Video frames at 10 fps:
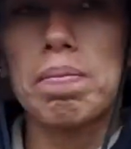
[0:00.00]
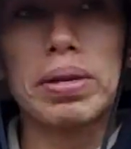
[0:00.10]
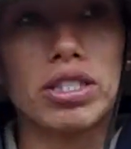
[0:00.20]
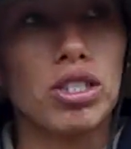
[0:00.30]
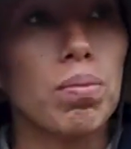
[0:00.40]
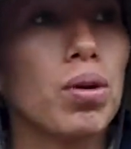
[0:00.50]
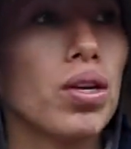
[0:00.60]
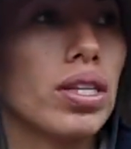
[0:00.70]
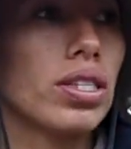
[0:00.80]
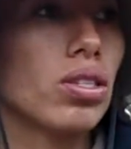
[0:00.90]
but some
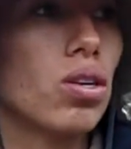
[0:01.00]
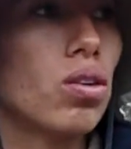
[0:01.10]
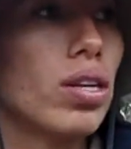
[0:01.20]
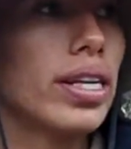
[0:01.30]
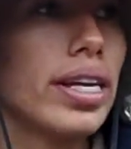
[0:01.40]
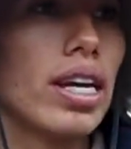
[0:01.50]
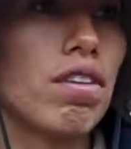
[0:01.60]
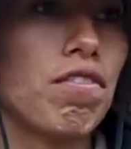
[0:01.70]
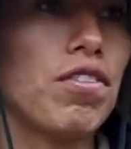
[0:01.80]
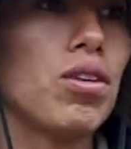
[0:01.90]
others only a
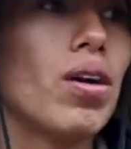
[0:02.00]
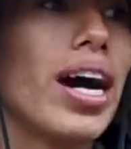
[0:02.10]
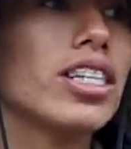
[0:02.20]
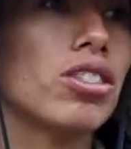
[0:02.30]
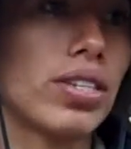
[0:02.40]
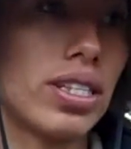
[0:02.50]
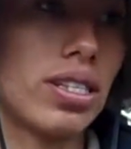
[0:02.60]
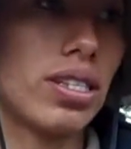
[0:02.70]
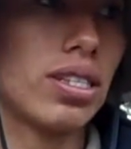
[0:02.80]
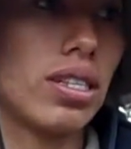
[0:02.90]
few hundred,